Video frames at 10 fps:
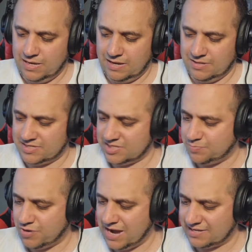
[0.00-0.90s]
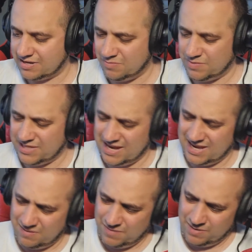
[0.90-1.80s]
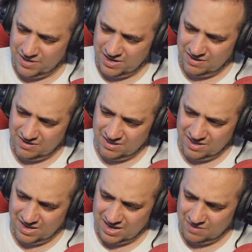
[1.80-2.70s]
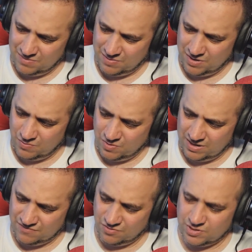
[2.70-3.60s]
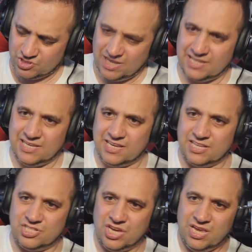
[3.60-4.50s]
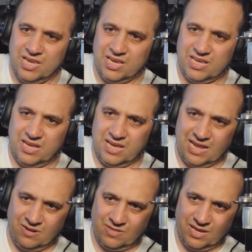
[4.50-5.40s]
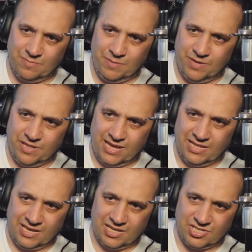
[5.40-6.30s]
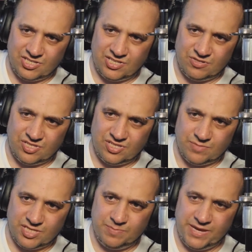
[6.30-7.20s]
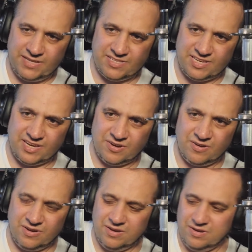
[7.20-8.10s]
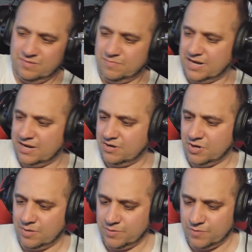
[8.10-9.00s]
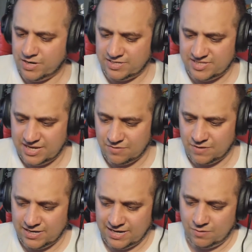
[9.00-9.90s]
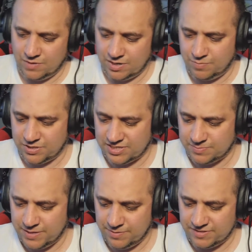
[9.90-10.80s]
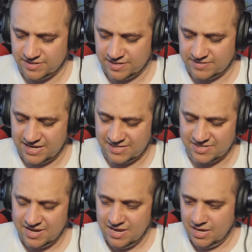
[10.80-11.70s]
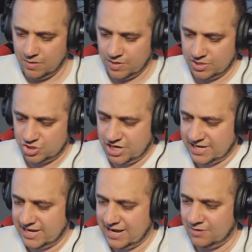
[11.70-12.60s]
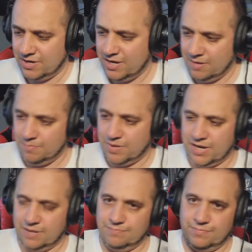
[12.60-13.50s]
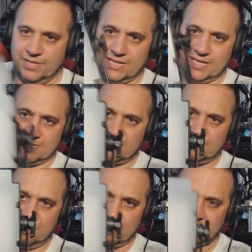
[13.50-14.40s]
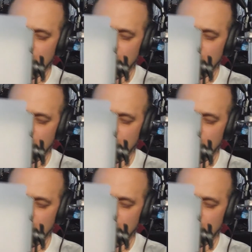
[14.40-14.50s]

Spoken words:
this is practical. But then again, maybe not. Maybe it won't have too much light leakage. I don't think maybe light leakage, because there's some space here. But I don't know. I mean, we're going to see it right now. We're going to put this baby to the test, and we're going to check it out. But like this. Okay,